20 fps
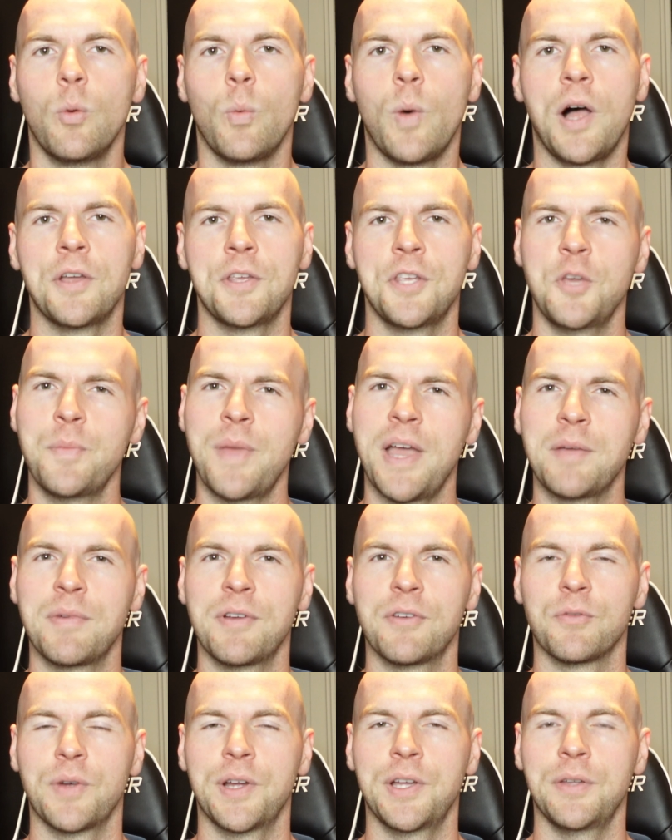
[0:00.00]
While You Make
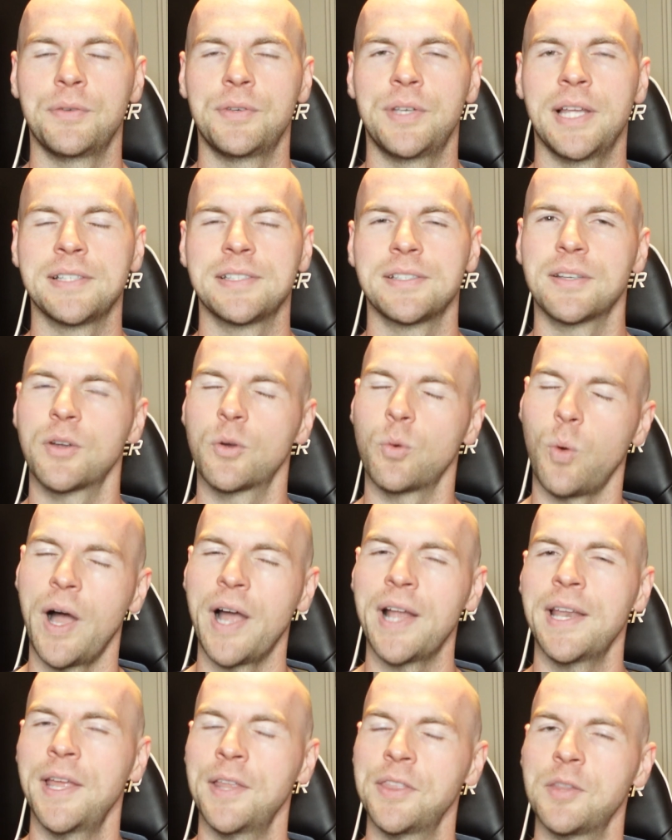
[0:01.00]
Me Real doesn't
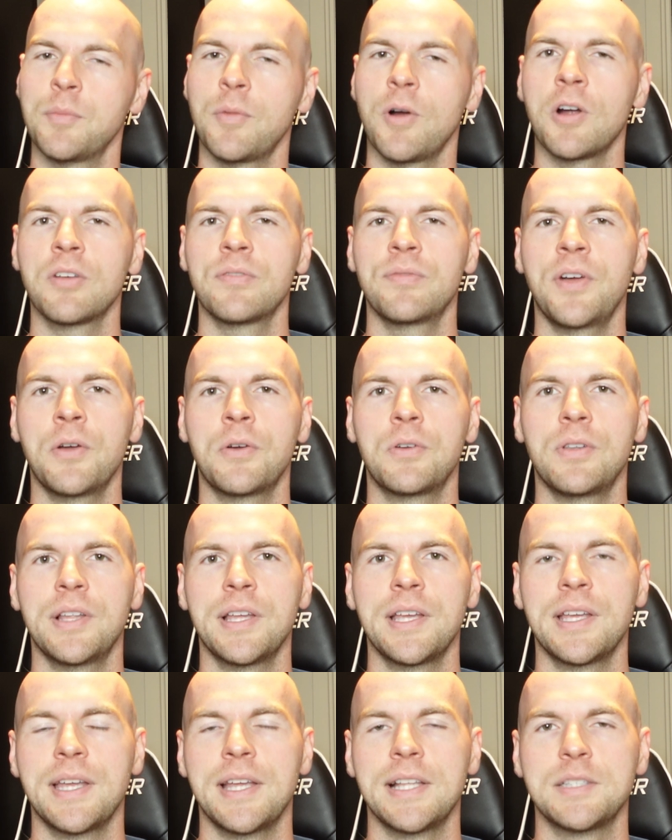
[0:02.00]
quite hit the mark
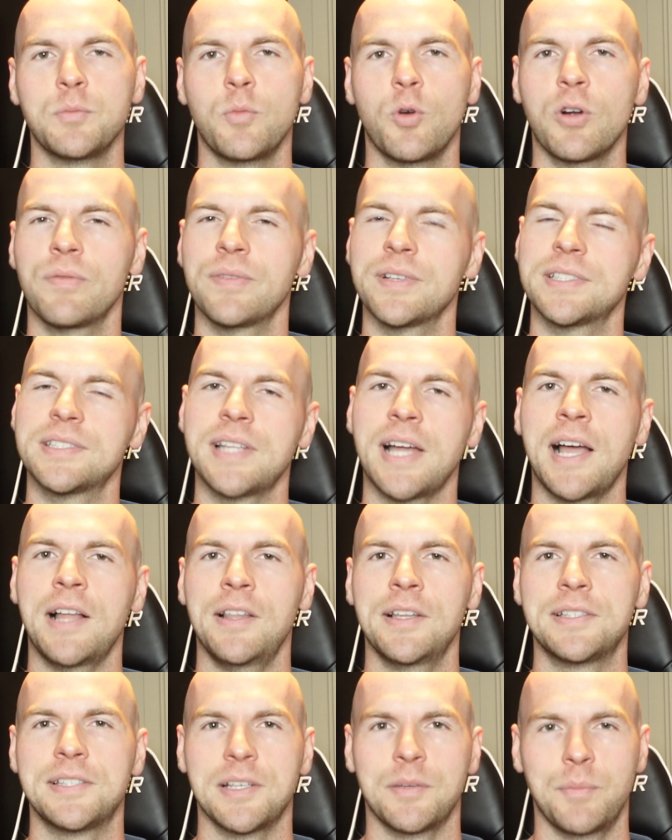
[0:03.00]
vocally, it's more of a
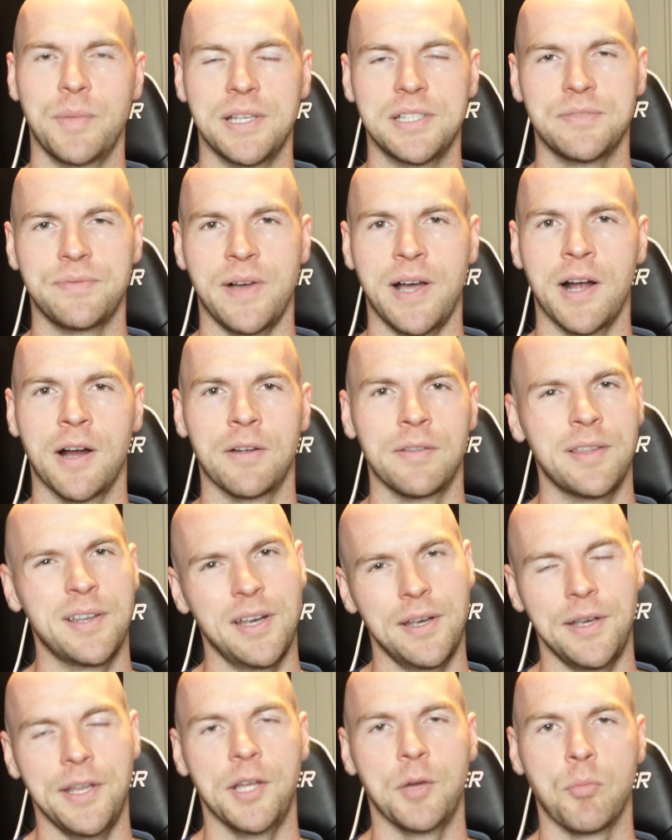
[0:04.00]
stylistic misfire
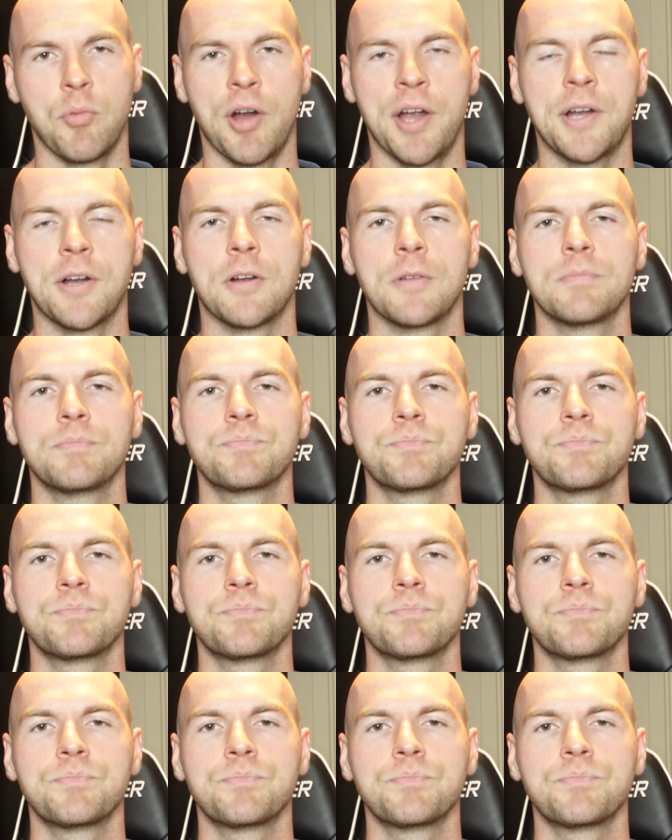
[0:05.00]
than a deal breaker.